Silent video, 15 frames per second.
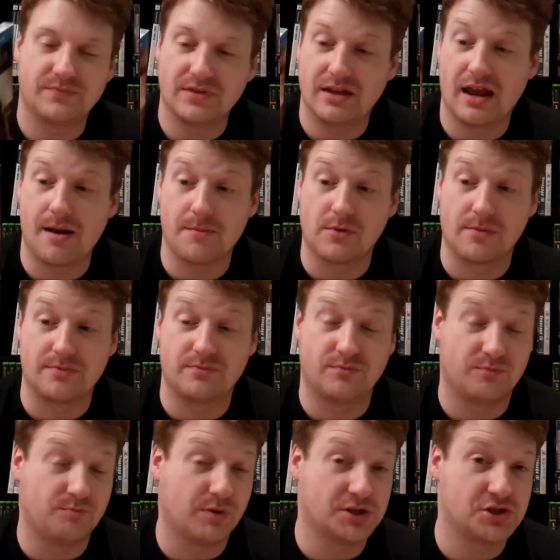I'm going to
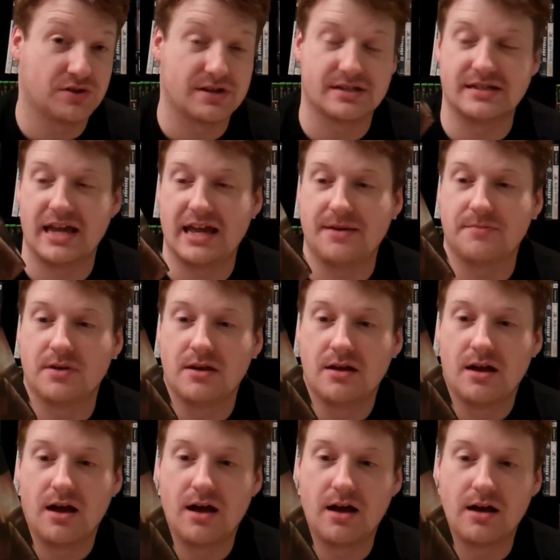butcher this name,
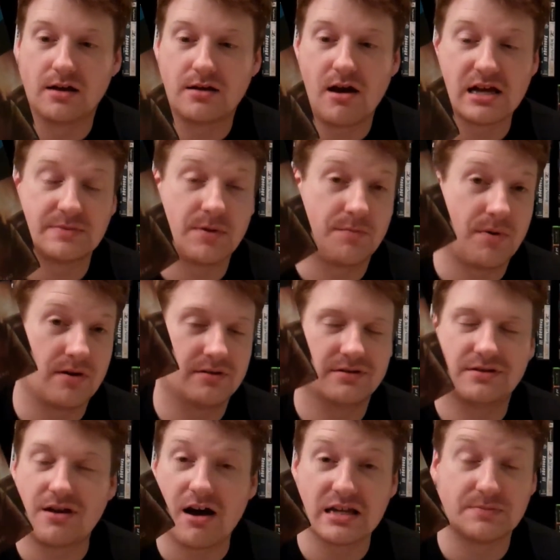
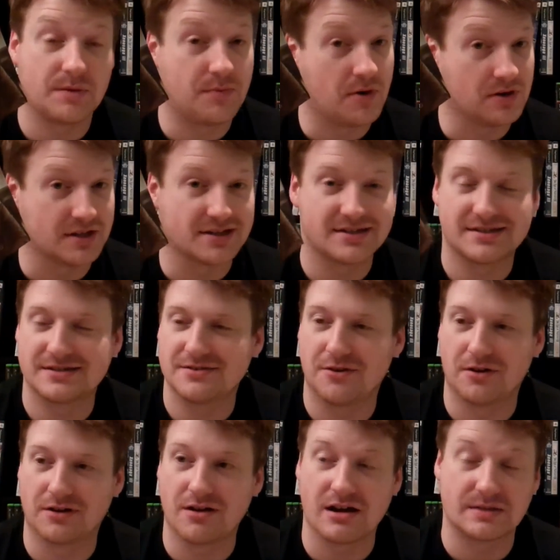Cosmopolis,
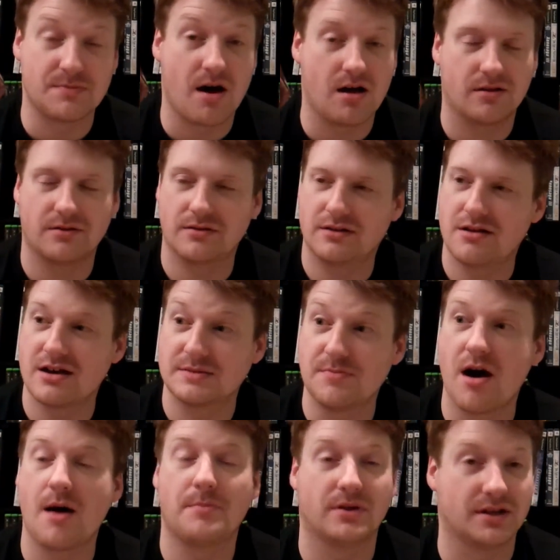or
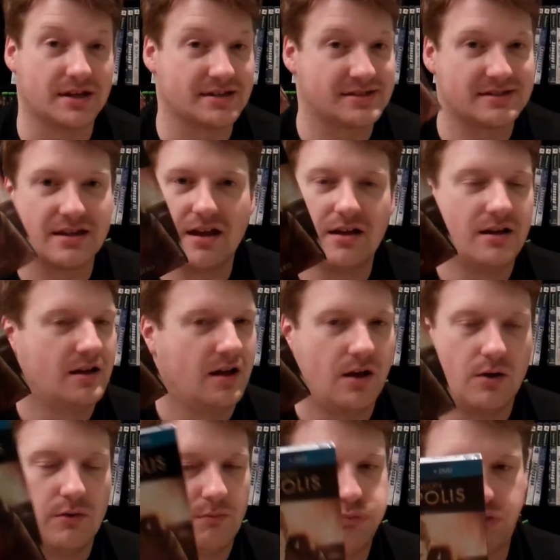Cosmopolis.
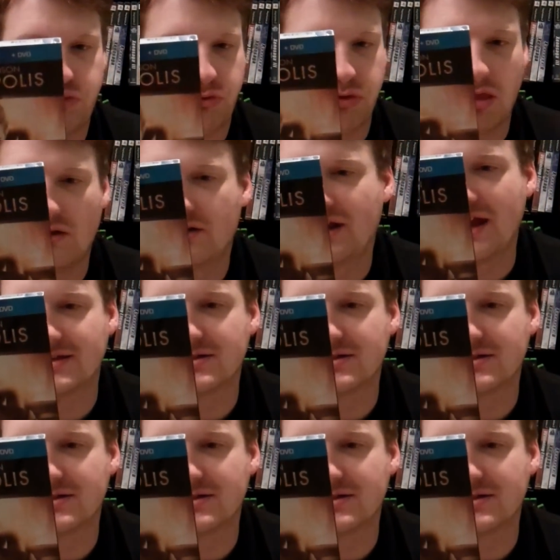Can't